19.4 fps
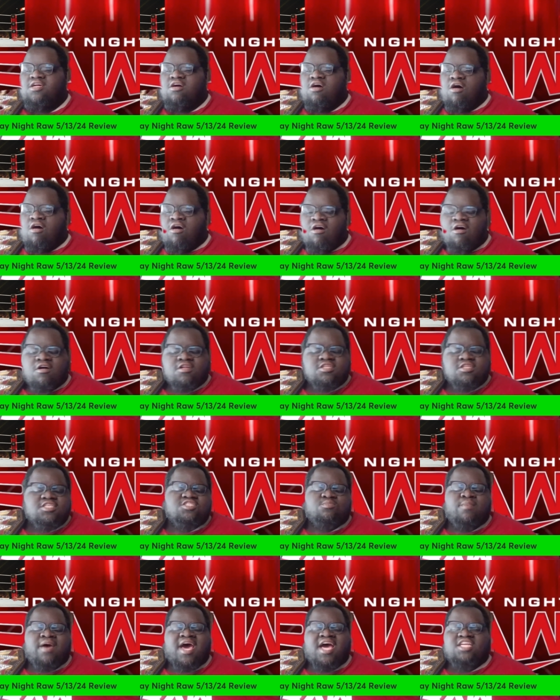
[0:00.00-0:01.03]
All
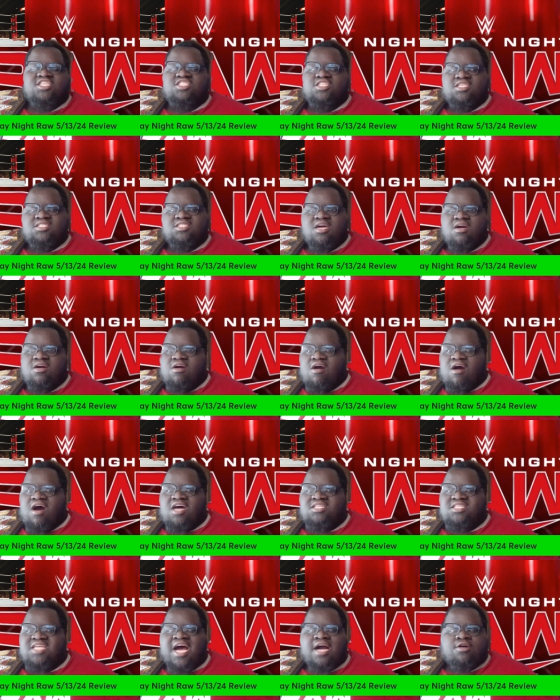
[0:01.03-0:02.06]
these matches
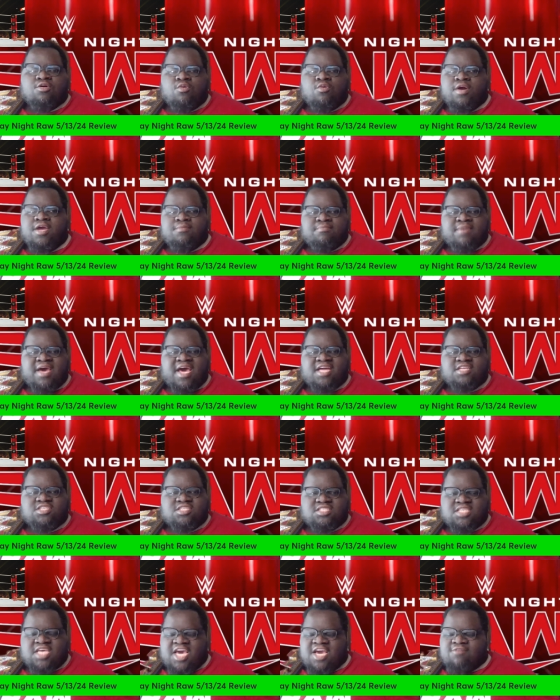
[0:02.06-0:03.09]
are not quick
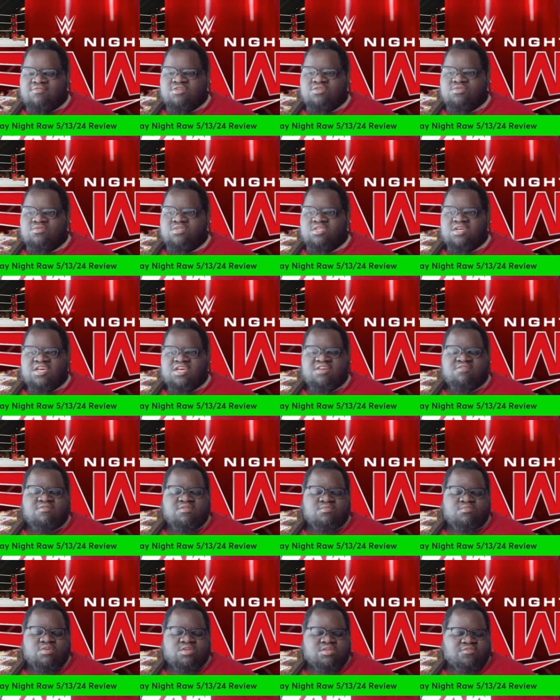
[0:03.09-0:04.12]
matches.
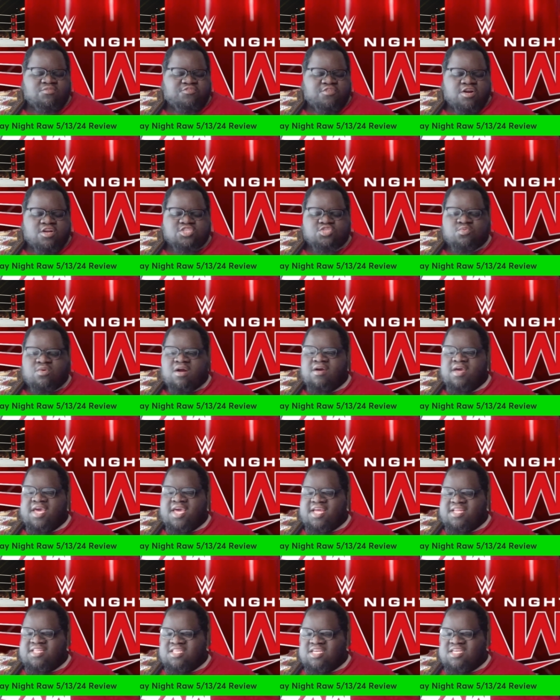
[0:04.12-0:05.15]
Even with the first round
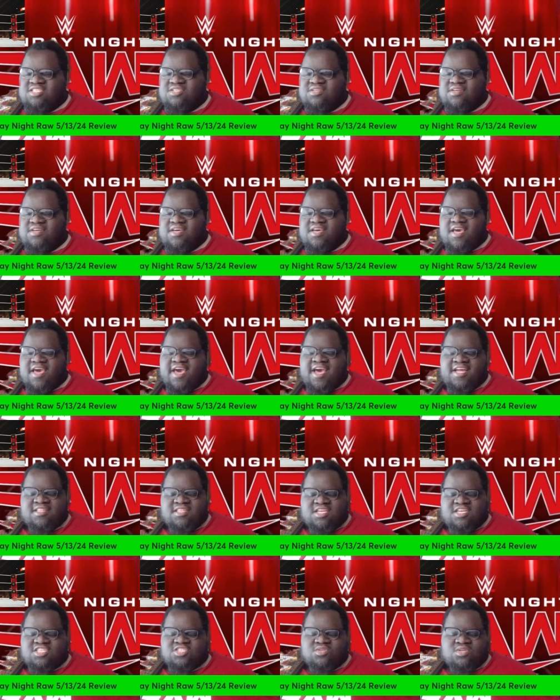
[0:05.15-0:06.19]
and this,
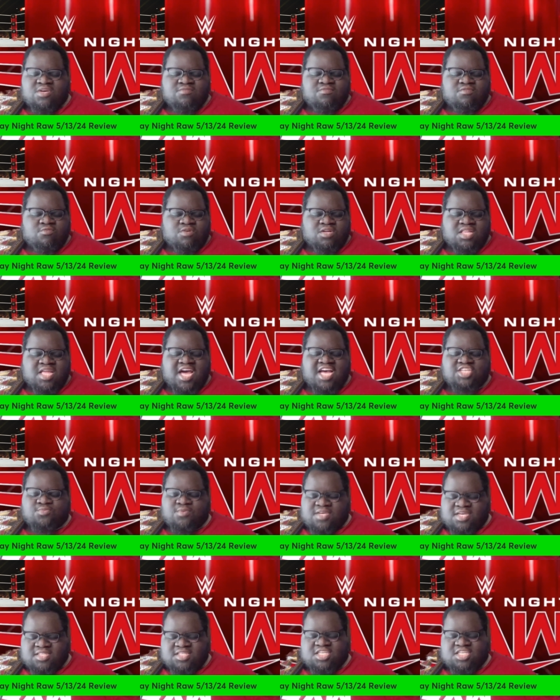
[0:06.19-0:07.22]
even with last
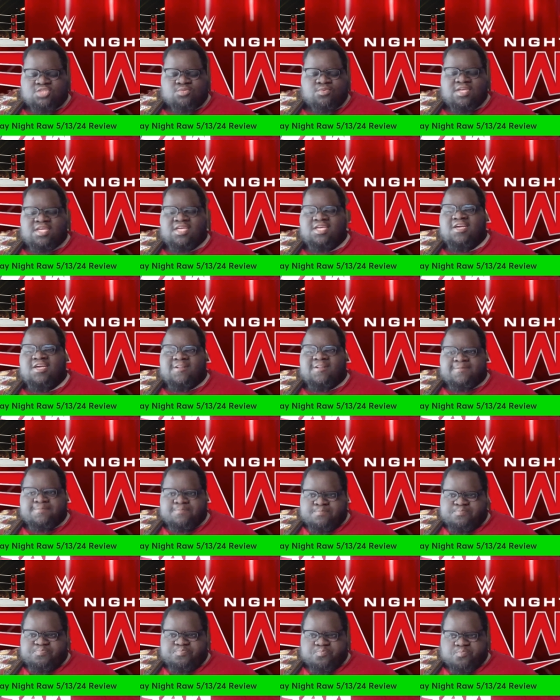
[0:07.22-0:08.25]
week and this week,
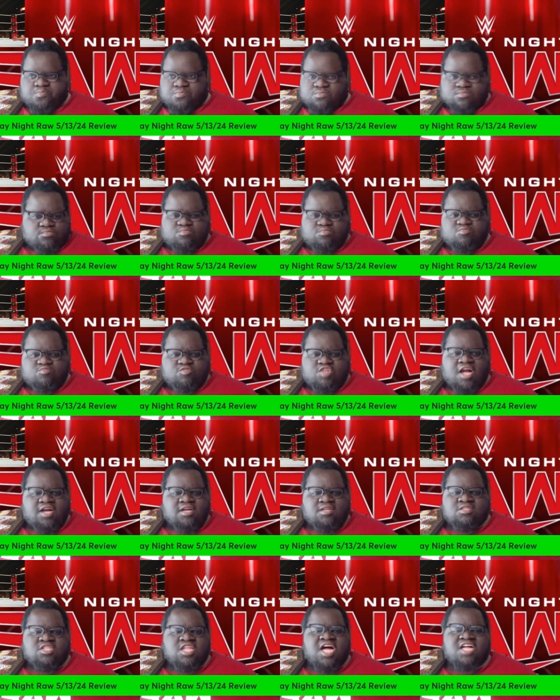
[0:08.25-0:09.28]

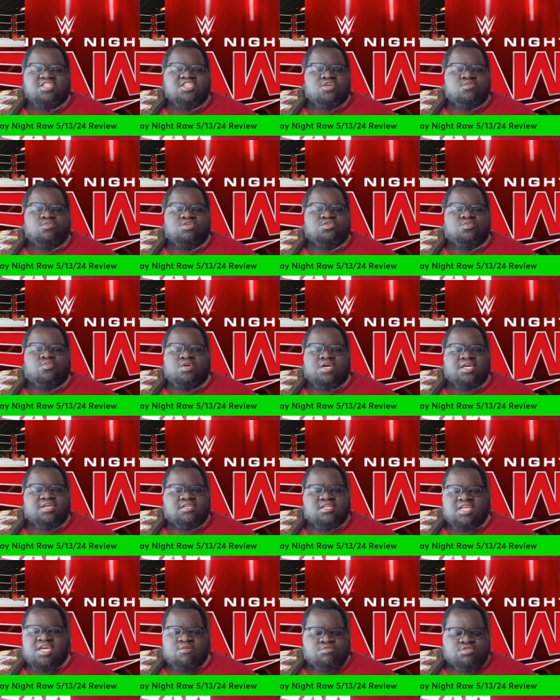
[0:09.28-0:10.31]
nothing was quick.
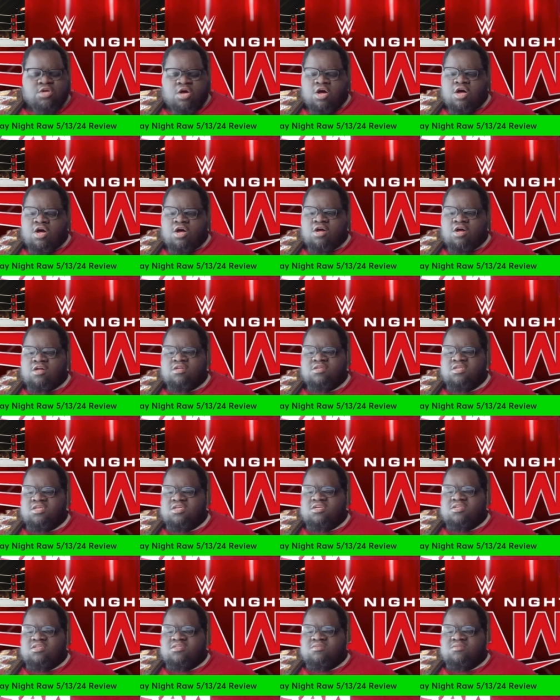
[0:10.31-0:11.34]
It was all
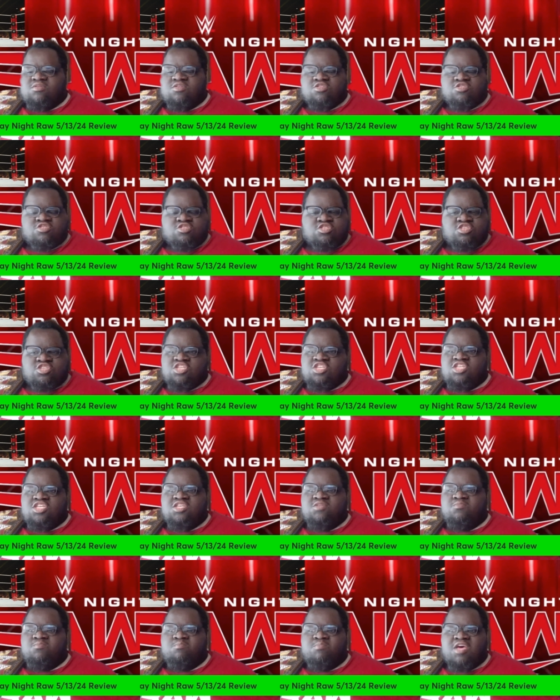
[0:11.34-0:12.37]

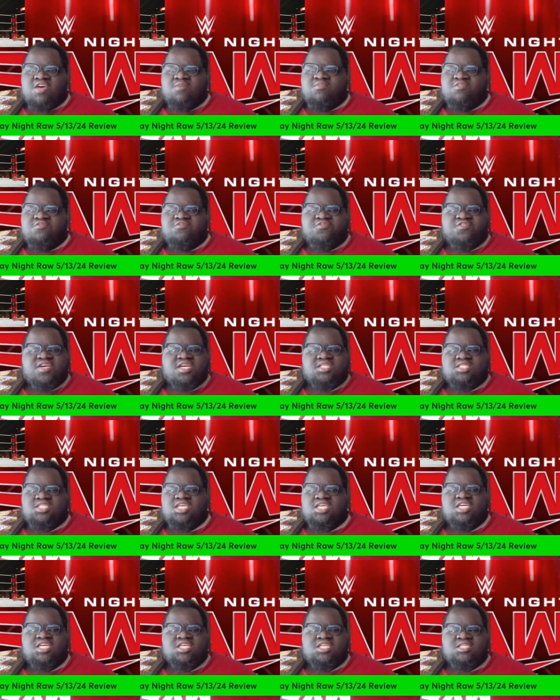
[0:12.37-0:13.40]
good, maybe
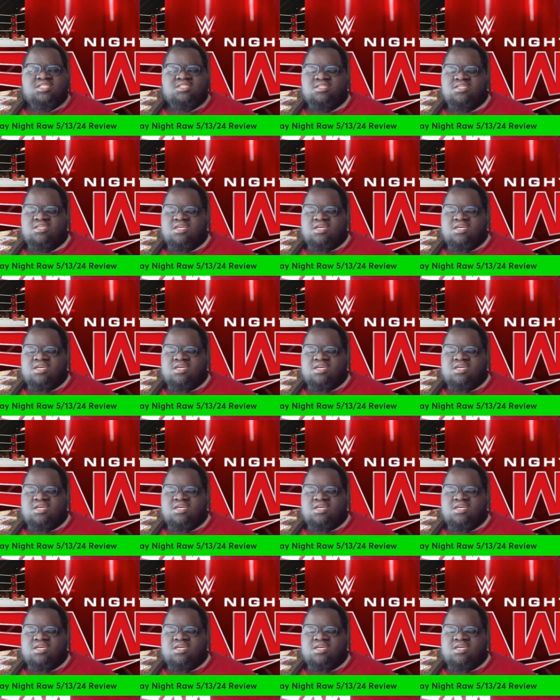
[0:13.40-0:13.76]
15+